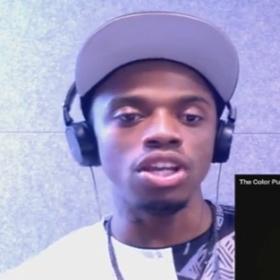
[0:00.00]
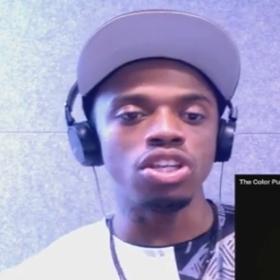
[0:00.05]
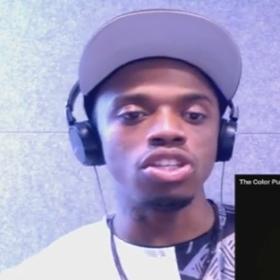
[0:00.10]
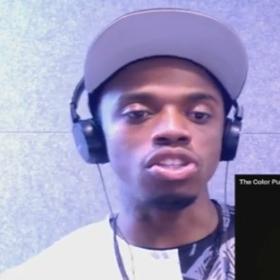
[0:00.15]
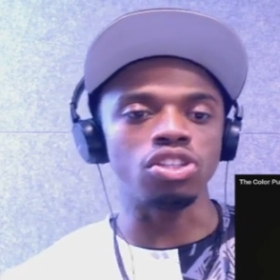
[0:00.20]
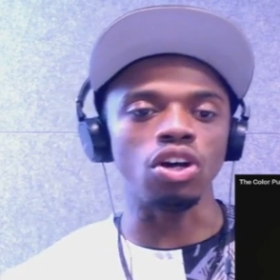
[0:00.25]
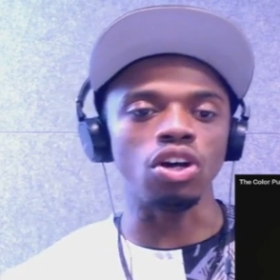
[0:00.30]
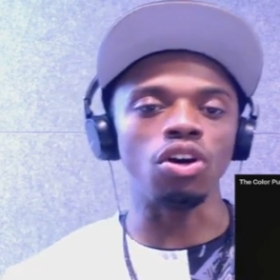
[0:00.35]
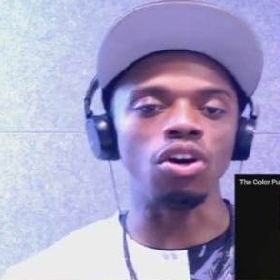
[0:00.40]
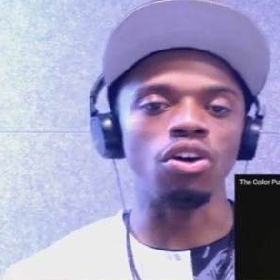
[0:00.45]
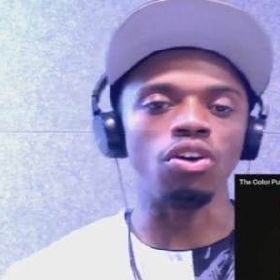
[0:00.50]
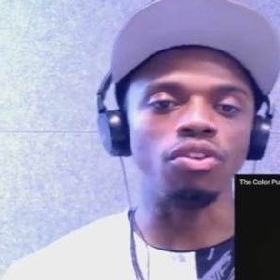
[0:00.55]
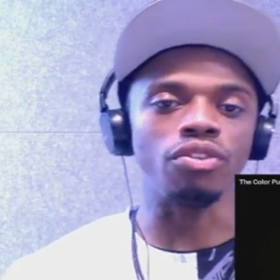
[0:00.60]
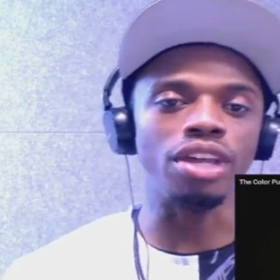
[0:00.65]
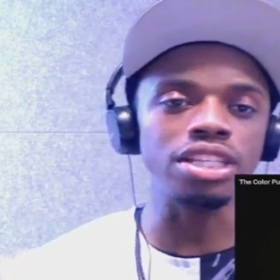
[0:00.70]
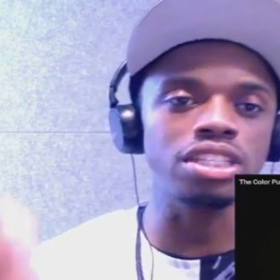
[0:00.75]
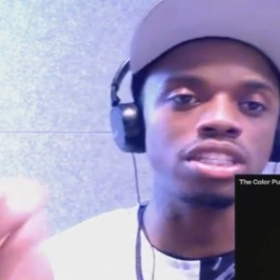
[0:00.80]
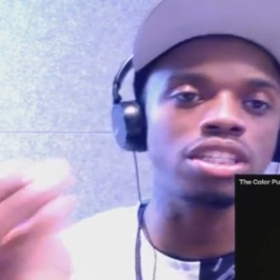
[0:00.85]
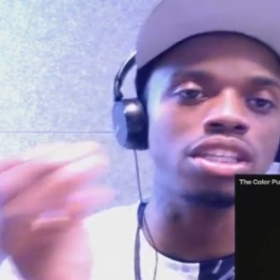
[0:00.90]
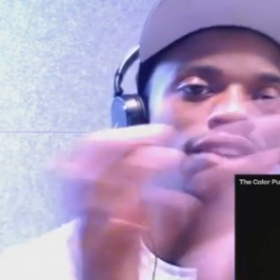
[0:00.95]
So
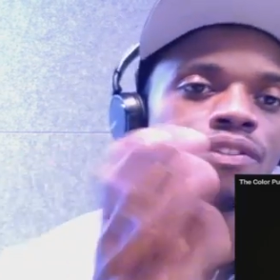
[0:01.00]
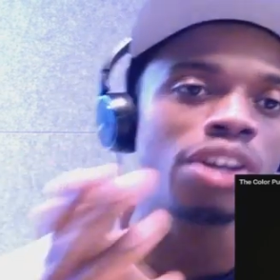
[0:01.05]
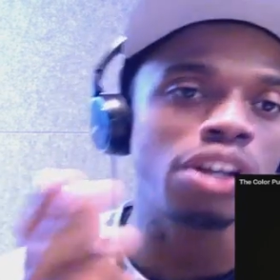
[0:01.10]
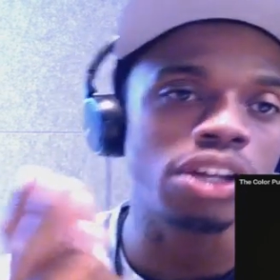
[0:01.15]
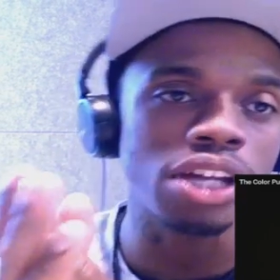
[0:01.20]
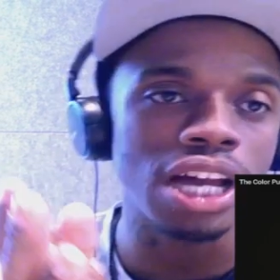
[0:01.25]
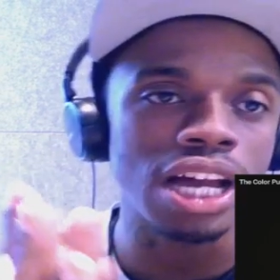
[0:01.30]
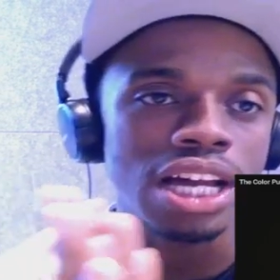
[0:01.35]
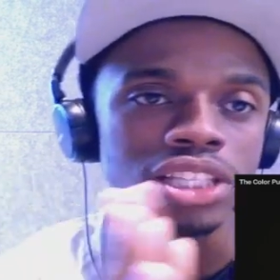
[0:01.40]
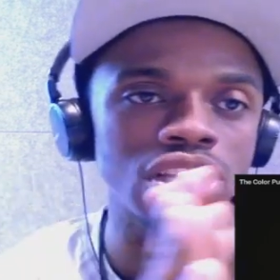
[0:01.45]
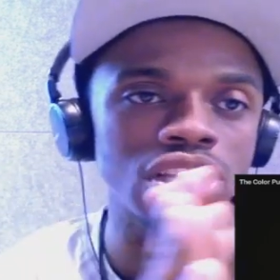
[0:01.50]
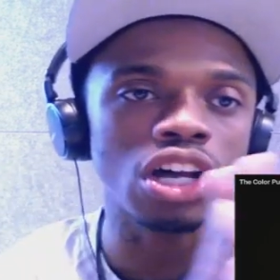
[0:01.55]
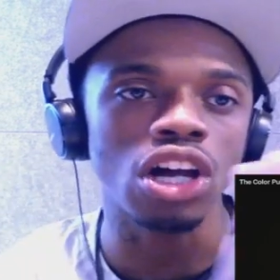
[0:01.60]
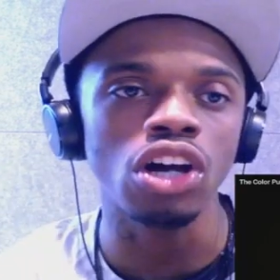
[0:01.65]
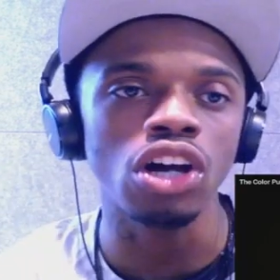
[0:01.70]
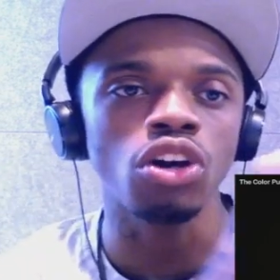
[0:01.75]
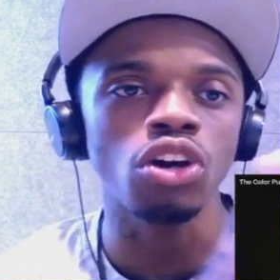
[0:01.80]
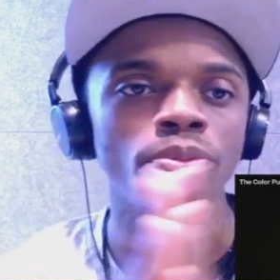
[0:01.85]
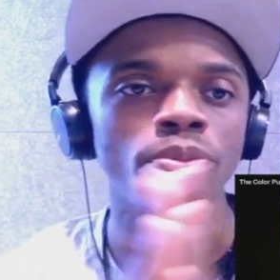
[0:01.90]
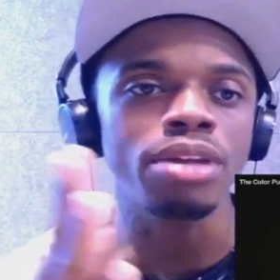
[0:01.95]
that's the video, guys.
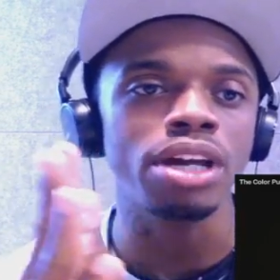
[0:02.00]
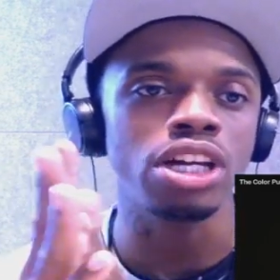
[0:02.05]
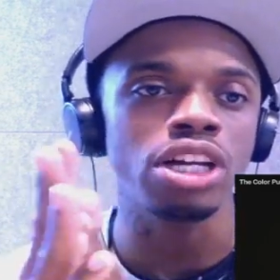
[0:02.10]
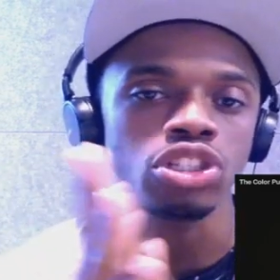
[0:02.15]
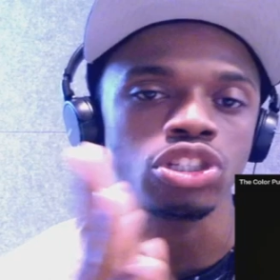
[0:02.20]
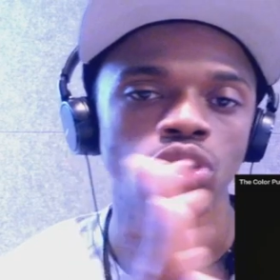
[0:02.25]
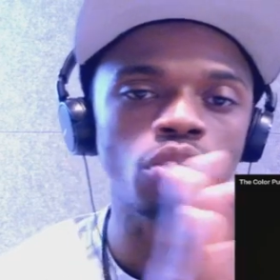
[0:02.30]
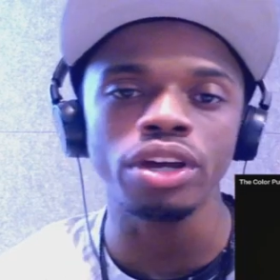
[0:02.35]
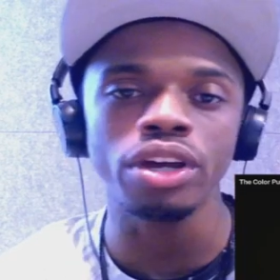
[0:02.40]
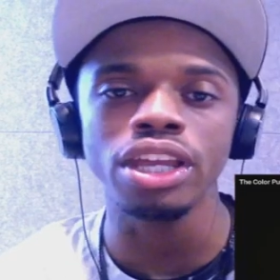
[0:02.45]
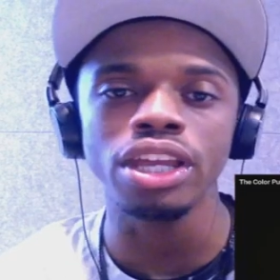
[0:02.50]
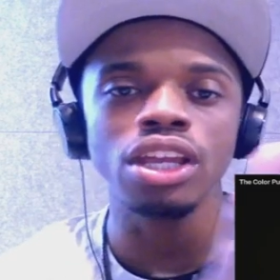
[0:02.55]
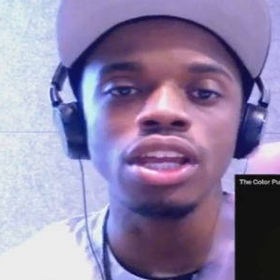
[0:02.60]
I hope y'all enjoyed.